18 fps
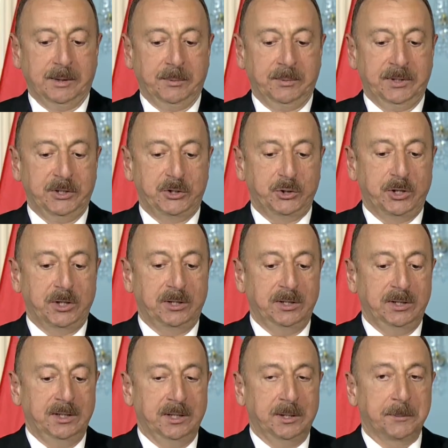We
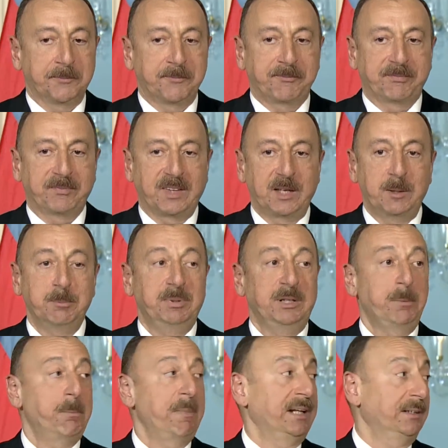jointly
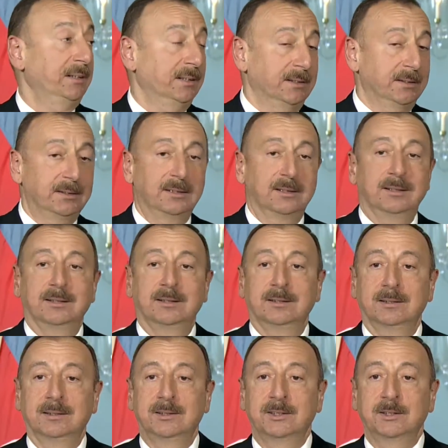implemented
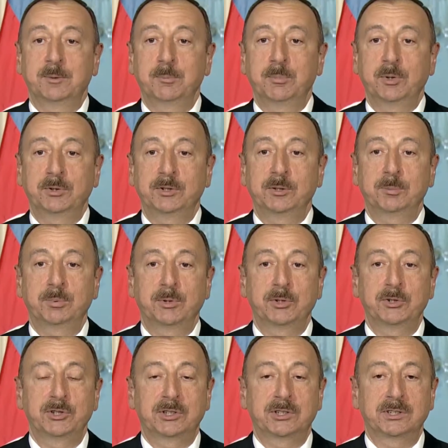such an important
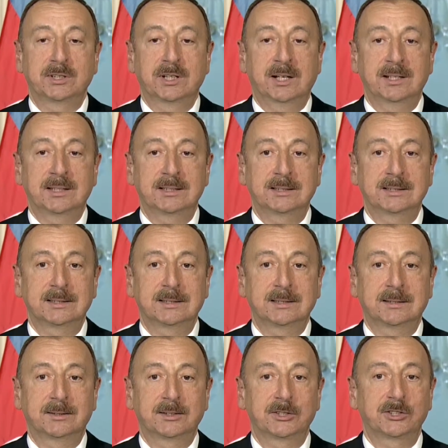projects as
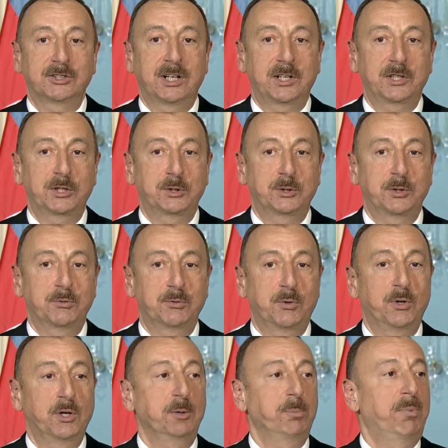uh, construction of
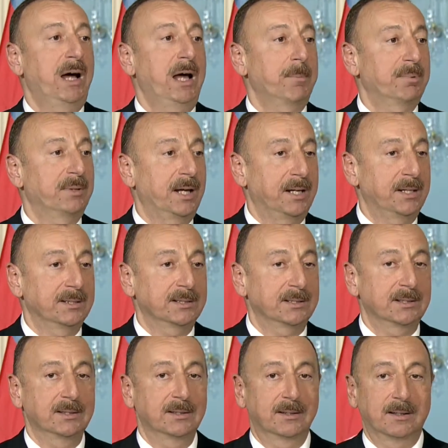oil
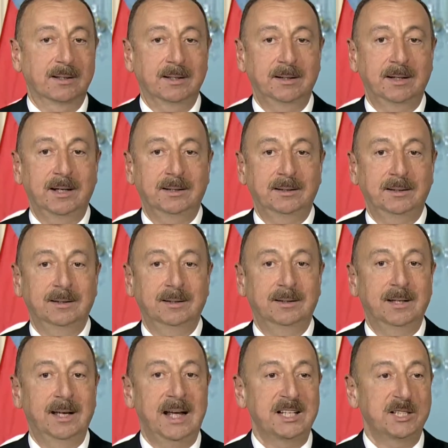pipelines connecting
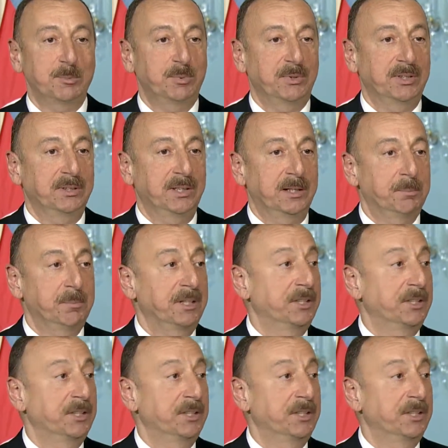Caspian and